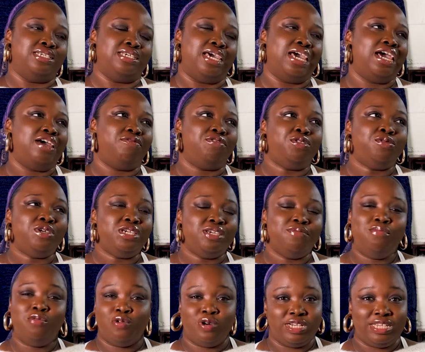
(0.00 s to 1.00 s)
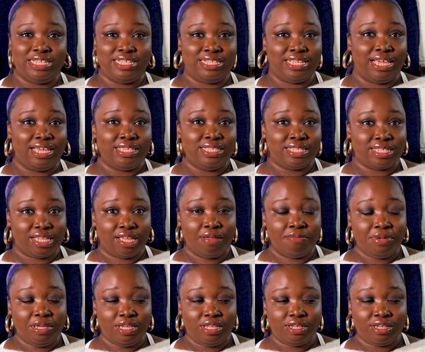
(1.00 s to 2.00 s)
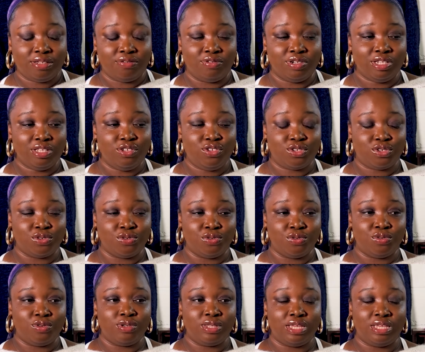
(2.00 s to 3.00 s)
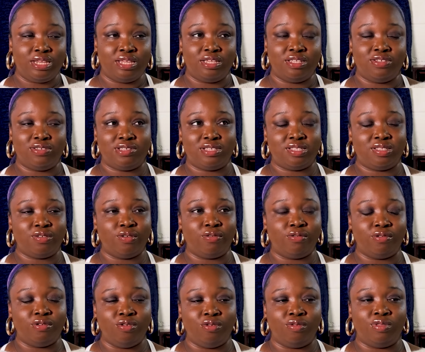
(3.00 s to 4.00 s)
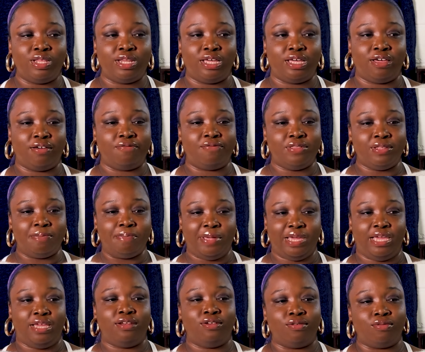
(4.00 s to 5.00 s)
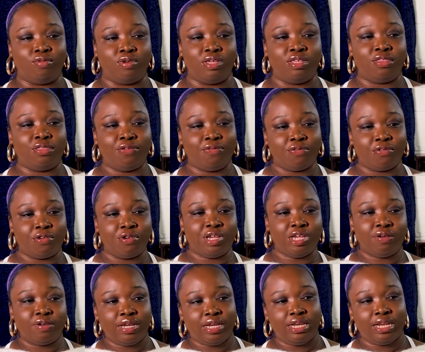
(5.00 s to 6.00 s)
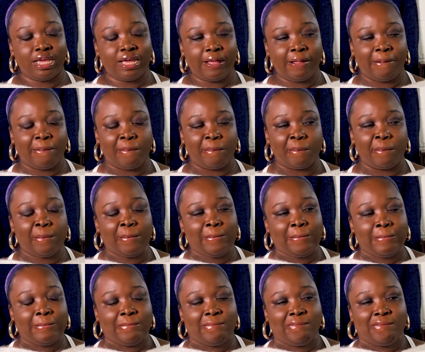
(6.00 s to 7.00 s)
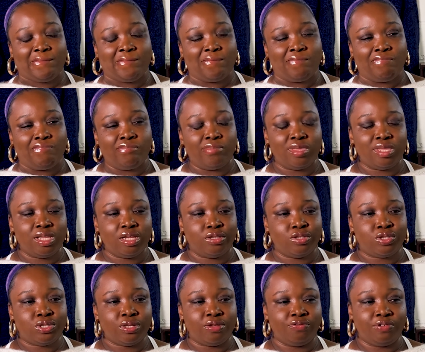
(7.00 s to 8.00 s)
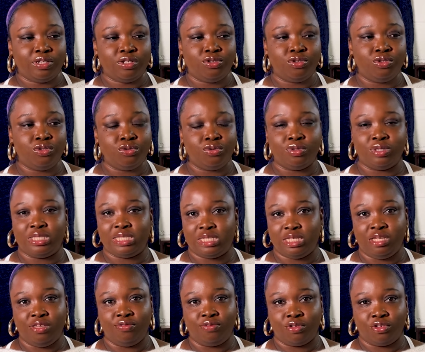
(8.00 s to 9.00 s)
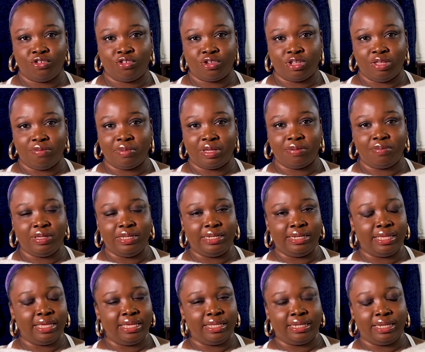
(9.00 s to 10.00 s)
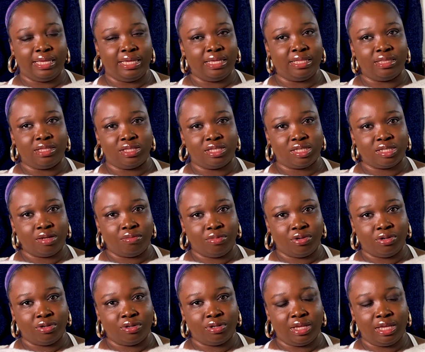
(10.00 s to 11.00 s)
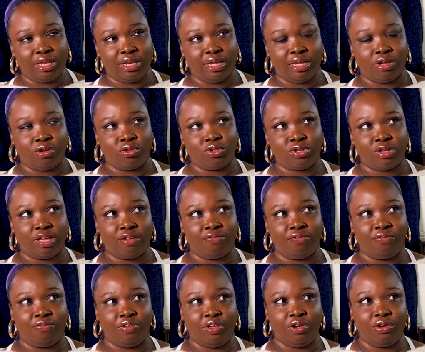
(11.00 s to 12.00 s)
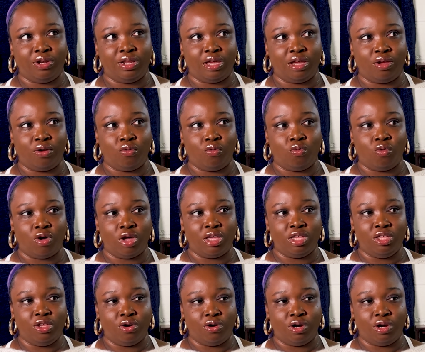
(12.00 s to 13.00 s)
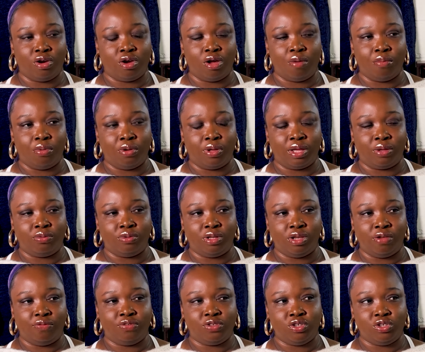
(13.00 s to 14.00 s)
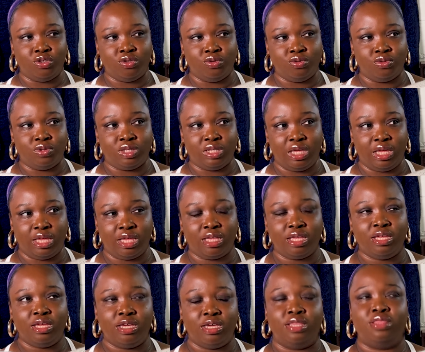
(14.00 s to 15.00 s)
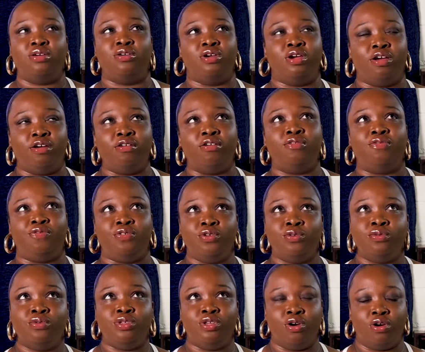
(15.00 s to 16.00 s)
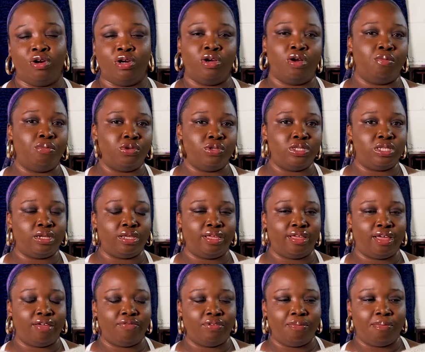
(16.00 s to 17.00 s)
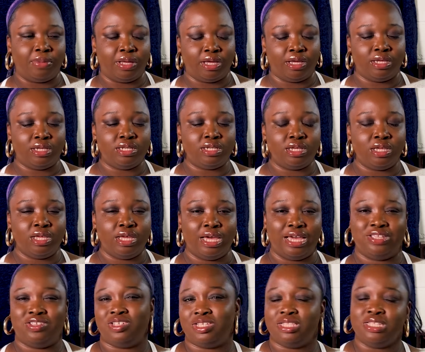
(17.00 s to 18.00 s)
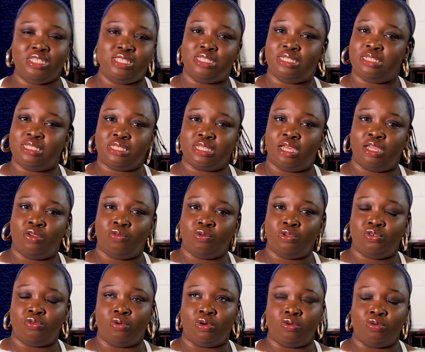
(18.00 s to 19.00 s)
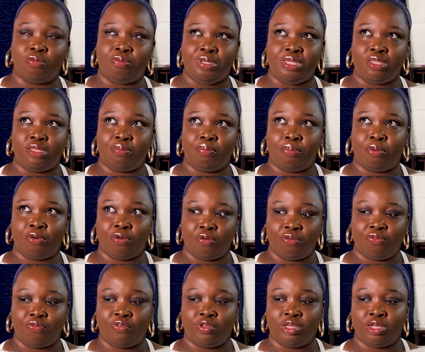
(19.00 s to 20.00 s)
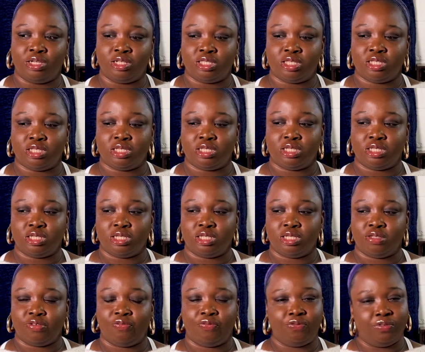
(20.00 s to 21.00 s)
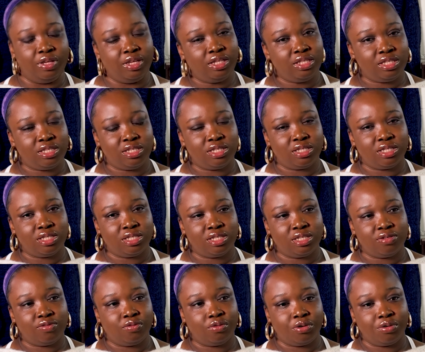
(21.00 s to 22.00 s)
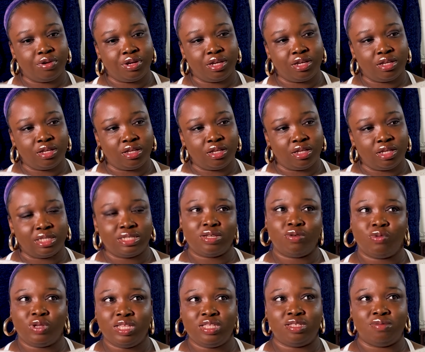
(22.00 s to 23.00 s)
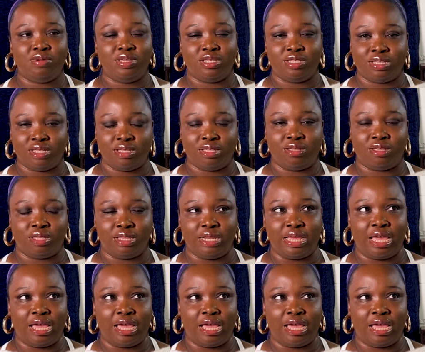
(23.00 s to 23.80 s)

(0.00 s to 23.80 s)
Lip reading: I have three more designs coming really soon, and I just don't know that I have the bandwidth for it right now. So if I do the T version, it might be late in the summer, and I also haven't figured out what yarn combo I would love to use yet. There are a few yarn combos that I have in mind. I just need to decide which one would be the perfect fit for it. Because I want it to be an